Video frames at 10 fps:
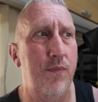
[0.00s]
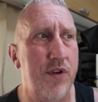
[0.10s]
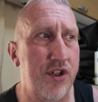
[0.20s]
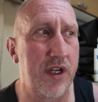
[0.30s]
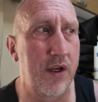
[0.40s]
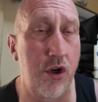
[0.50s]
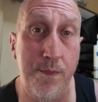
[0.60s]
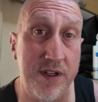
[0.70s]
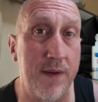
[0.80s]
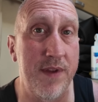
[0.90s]
which
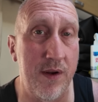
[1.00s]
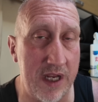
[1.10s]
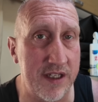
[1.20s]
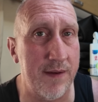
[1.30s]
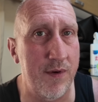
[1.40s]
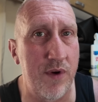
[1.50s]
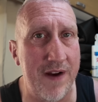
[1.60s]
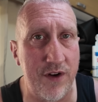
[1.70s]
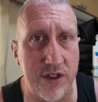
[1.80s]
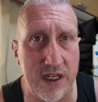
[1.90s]
could be something, and that's something we
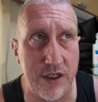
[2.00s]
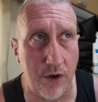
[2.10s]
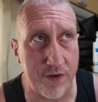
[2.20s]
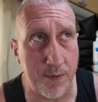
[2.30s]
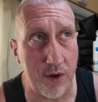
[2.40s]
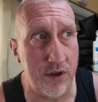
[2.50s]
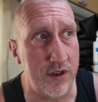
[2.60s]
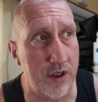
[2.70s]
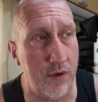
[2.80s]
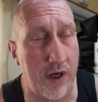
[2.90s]
have looked into. I've spoken
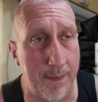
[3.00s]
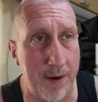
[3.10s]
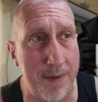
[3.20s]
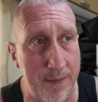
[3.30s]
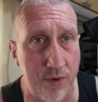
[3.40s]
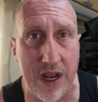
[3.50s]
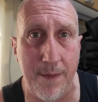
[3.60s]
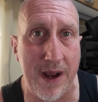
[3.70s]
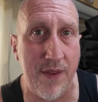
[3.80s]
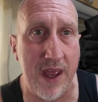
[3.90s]
to a couple of people now
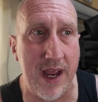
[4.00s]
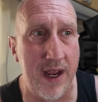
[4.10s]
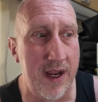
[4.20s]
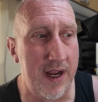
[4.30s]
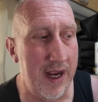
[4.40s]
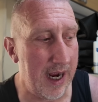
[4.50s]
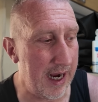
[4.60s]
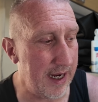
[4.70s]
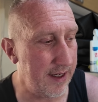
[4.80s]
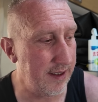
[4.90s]
about that,
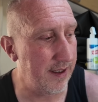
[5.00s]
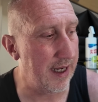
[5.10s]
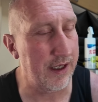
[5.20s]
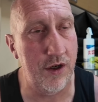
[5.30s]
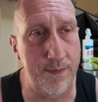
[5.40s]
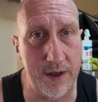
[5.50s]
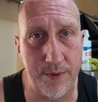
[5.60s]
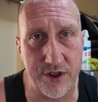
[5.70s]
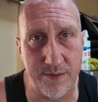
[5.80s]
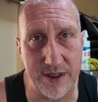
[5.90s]
and that could be a
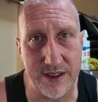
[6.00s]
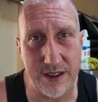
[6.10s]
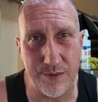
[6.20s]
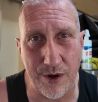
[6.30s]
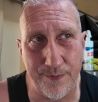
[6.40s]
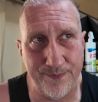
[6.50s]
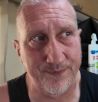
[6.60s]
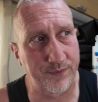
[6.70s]
possibility as well,